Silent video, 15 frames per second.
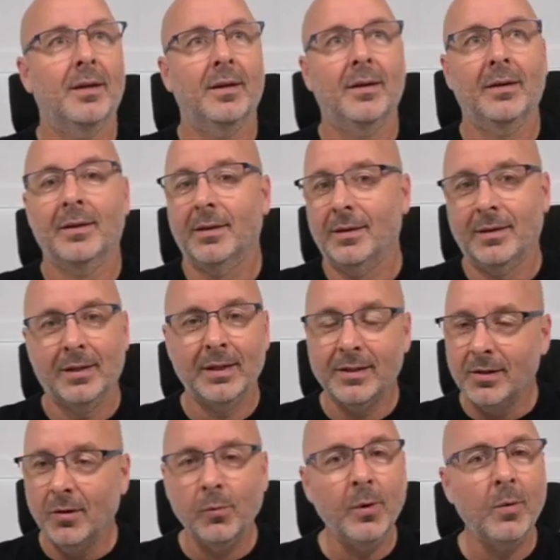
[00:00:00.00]

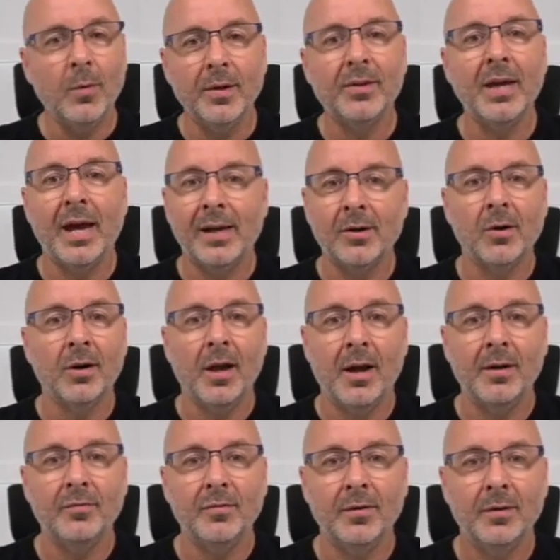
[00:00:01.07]
Don't we want that in our
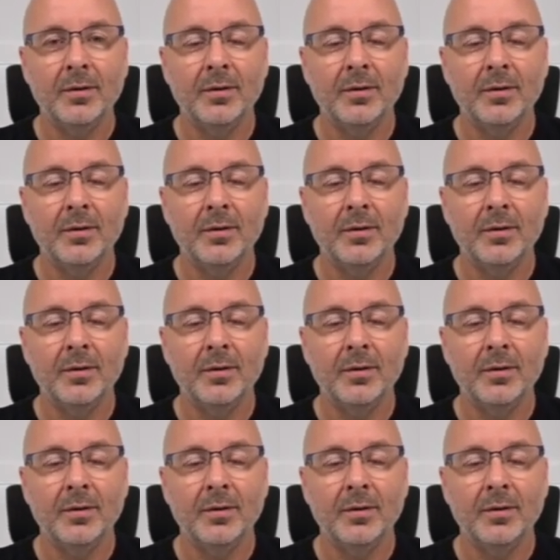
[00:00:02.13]
life?